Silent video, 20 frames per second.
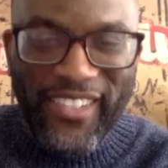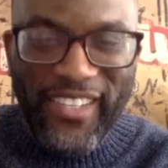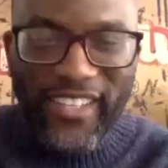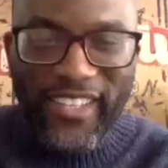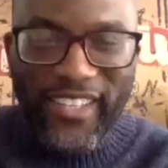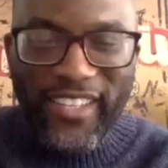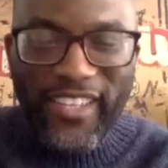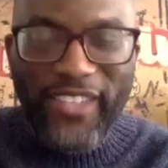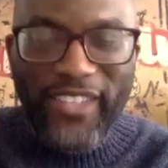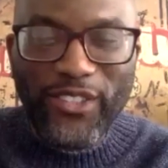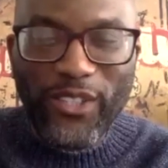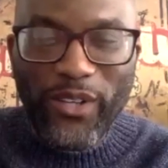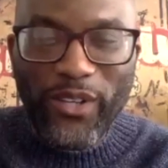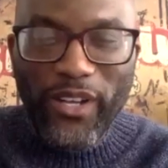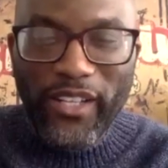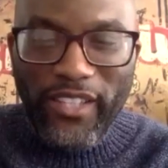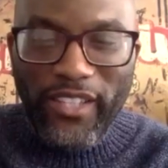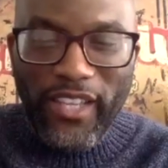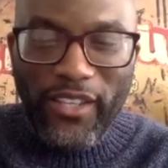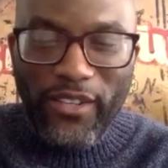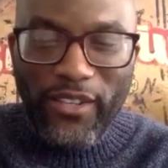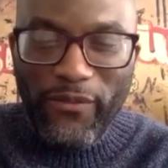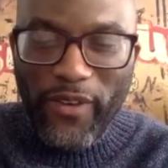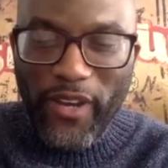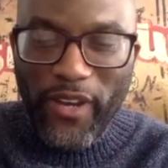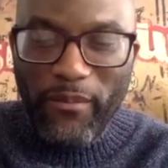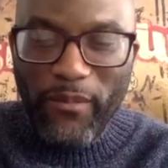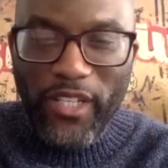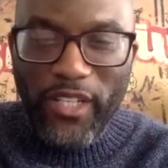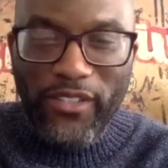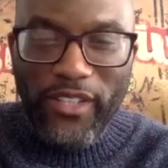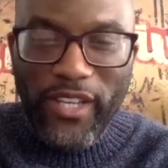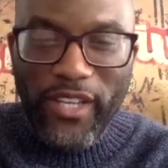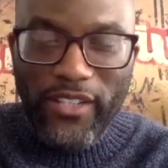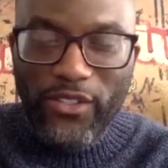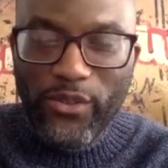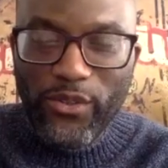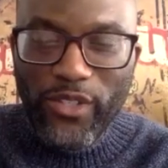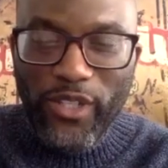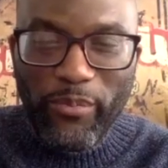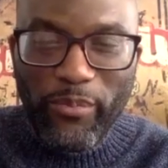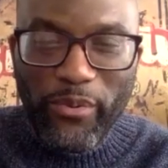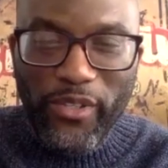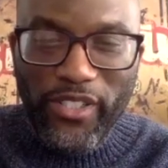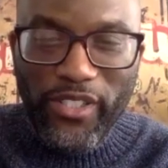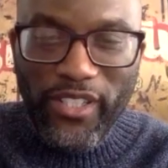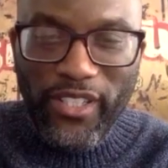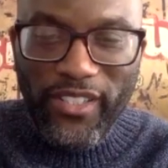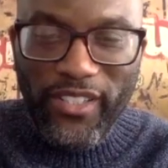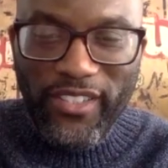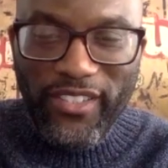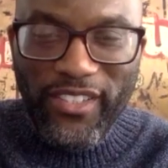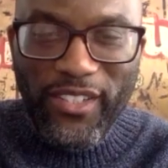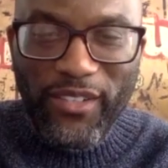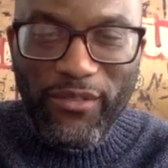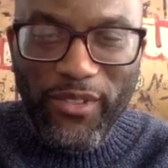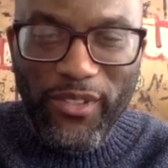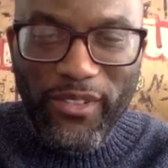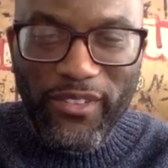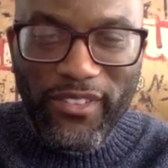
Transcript: Yeah. So thank you very much. I truly appreciate this interview.